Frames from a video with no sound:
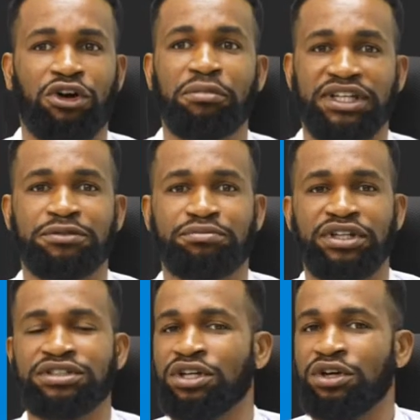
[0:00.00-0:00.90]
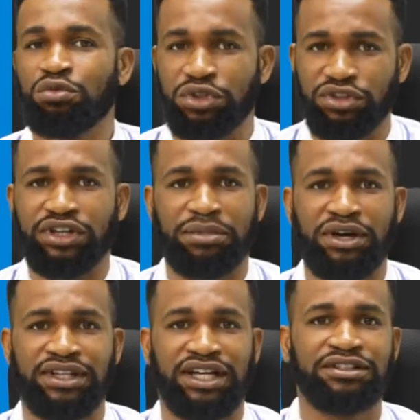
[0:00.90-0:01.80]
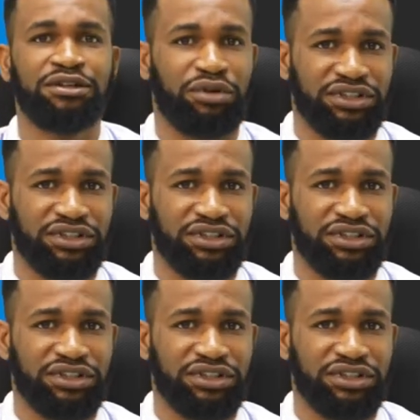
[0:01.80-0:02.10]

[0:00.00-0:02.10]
or melting point, We talk about that.